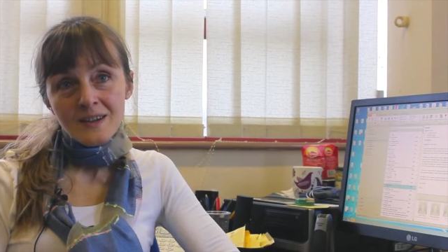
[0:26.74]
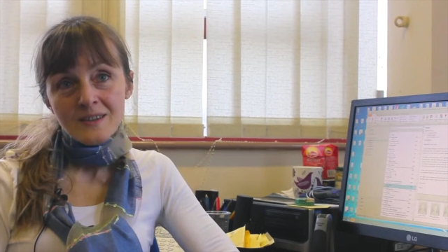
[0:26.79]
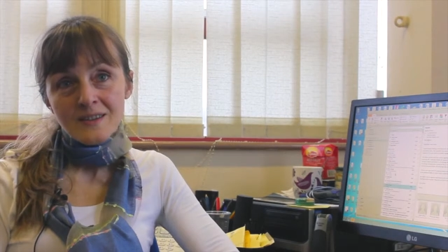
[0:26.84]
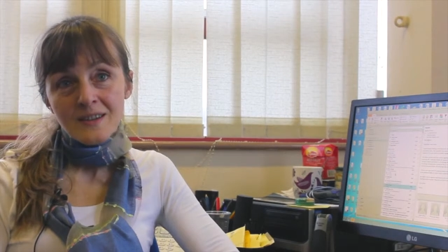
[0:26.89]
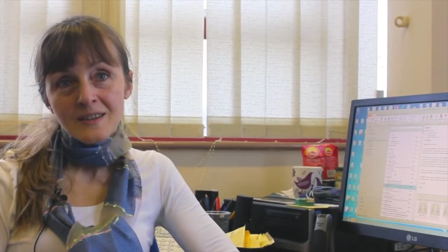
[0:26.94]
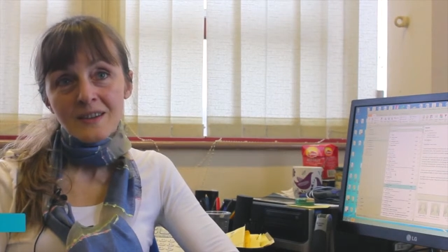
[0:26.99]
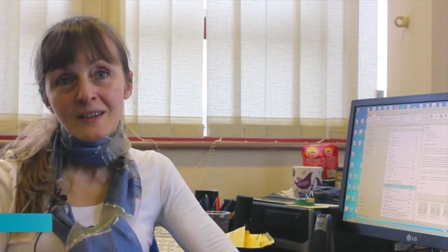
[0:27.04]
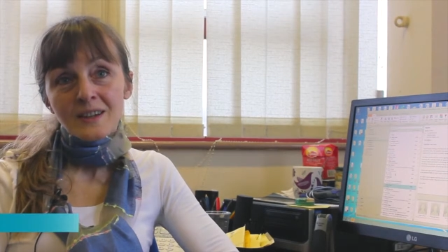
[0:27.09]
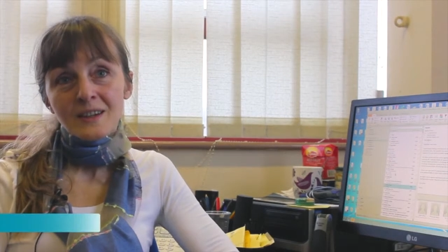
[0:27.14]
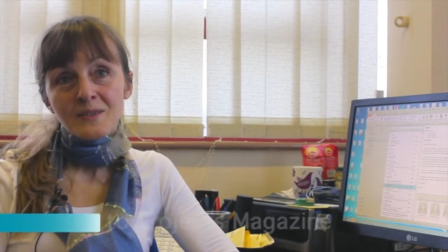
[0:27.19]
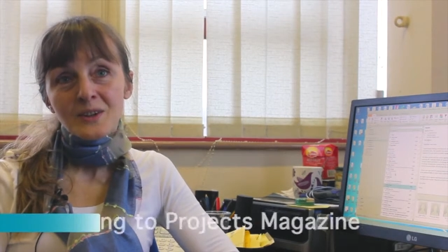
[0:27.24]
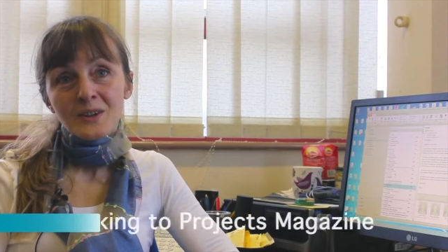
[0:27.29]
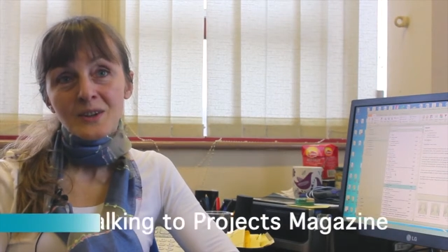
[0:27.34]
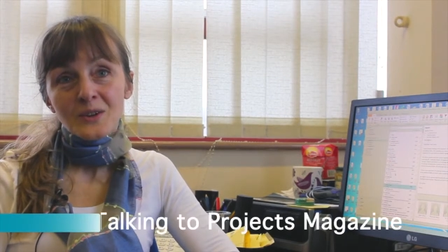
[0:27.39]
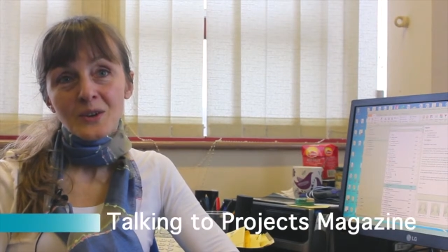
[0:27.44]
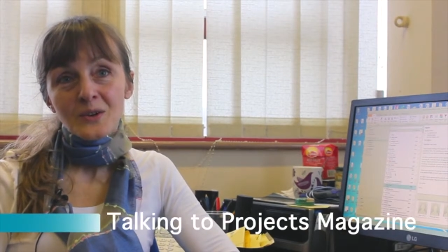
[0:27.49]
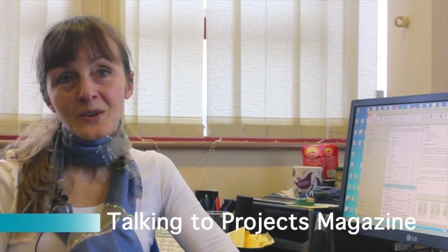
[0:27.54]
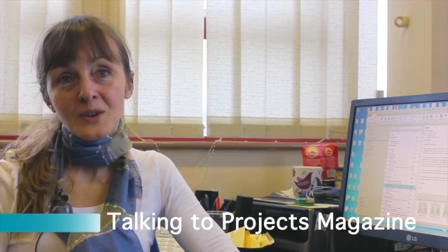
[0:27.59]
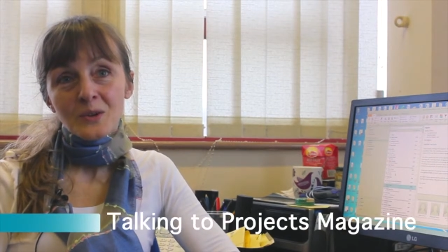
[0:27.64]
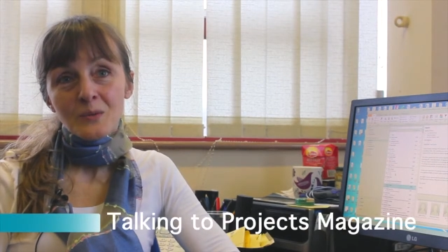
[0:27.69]
is that they're living
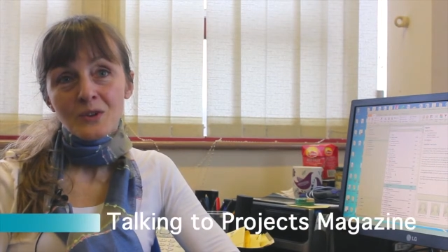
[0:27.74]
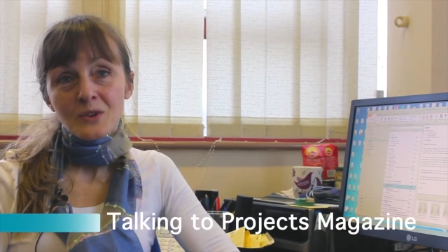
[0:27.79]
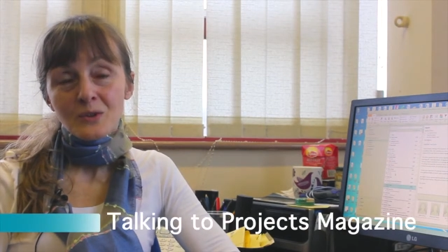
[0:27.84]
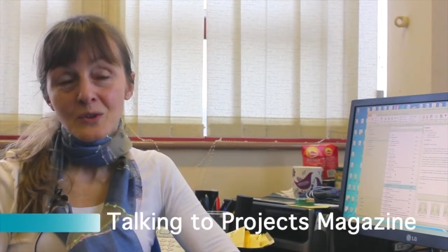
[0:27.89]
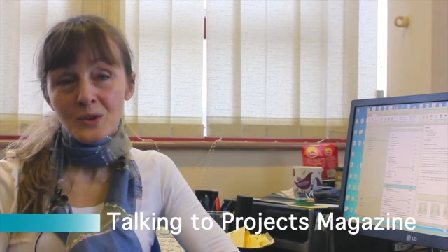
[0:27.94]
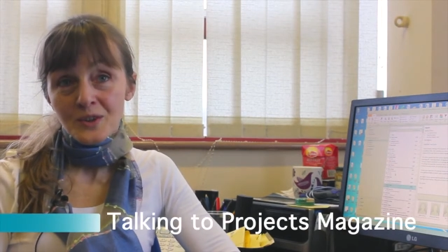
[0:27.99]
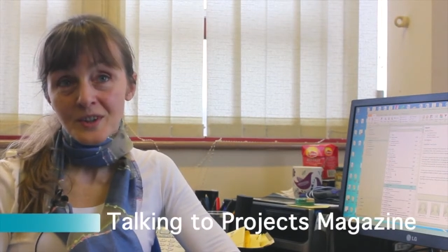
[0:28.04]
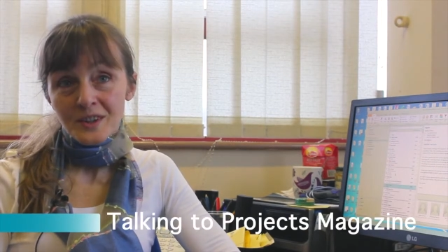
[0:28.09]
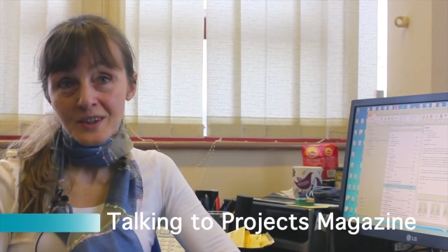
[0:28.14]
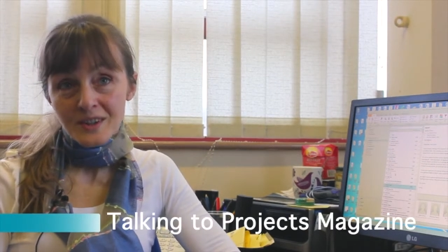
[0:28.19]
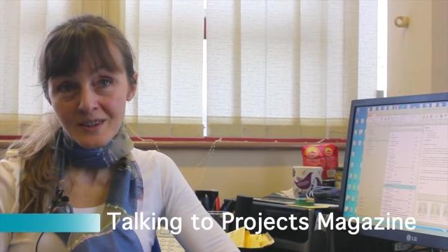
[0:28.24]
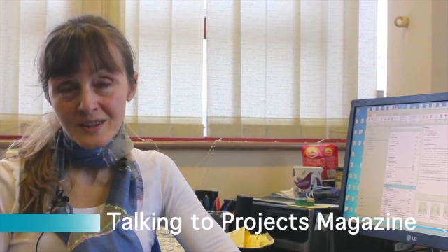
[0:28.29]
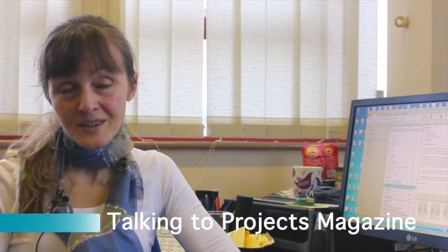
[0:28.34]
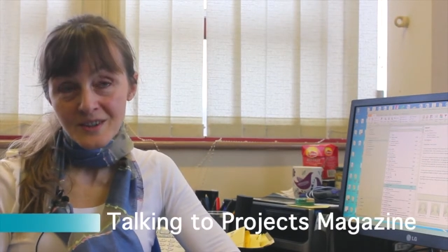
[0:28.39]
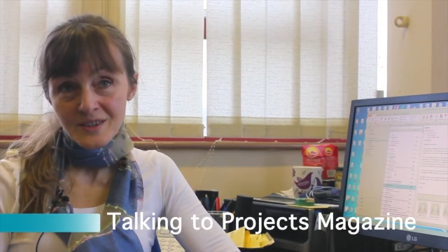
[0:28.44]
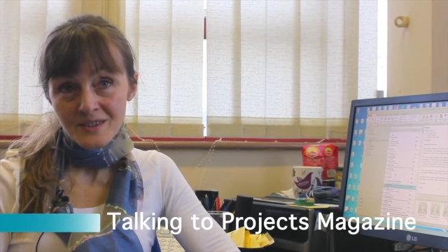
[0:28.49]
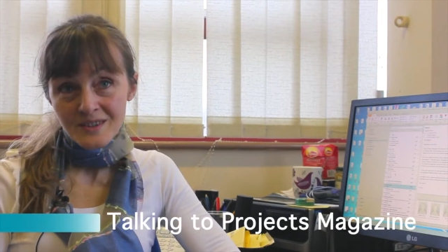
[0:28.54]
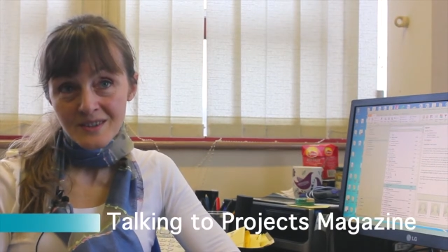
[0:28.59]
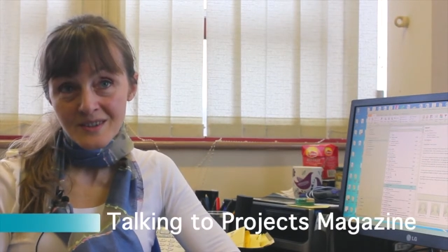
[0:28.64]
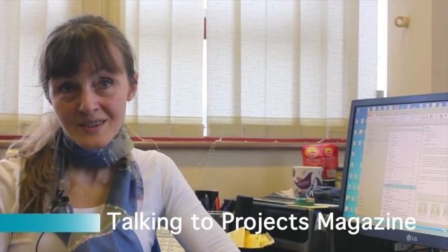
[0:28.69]
longer with chronic
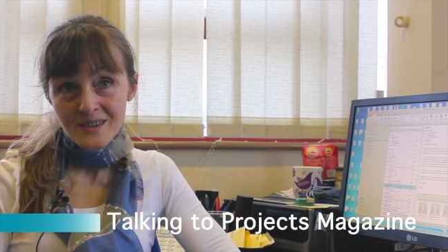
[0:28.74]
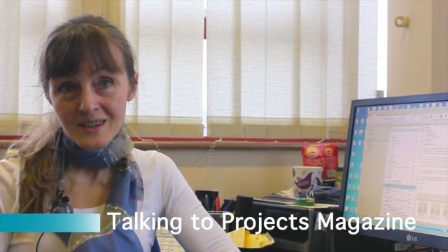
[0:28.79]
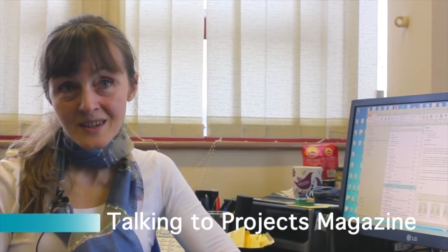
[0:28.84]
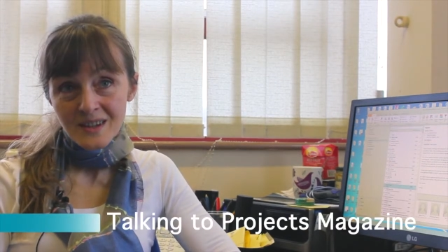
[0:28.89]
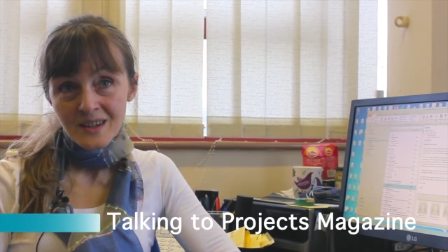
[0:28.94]
conditions.